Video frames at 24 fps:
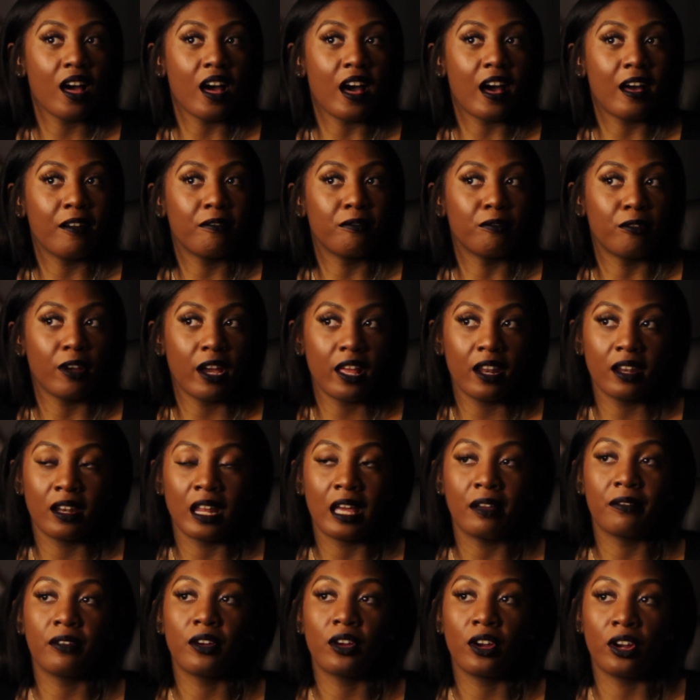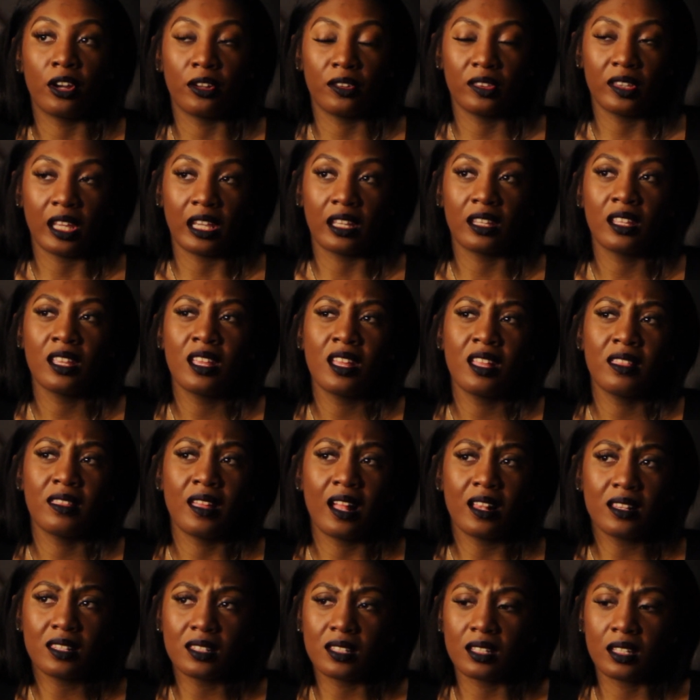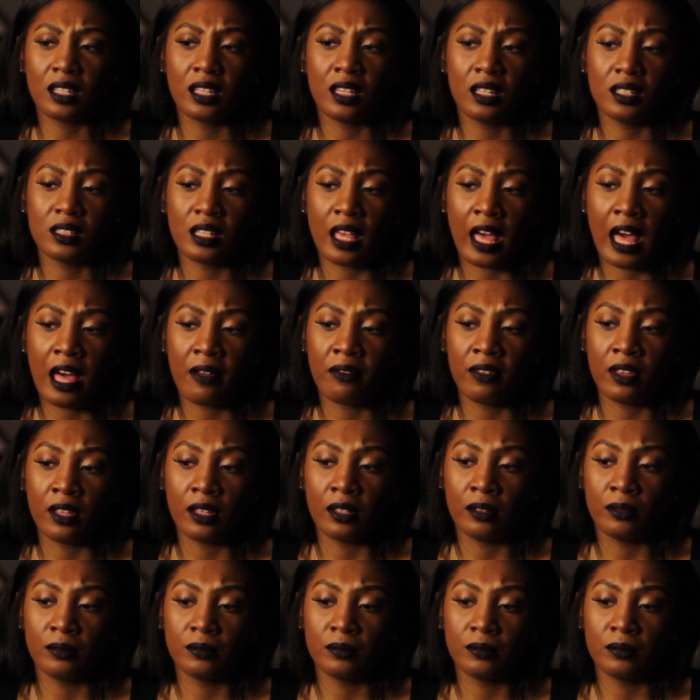I've read and I've heard like that's the key to having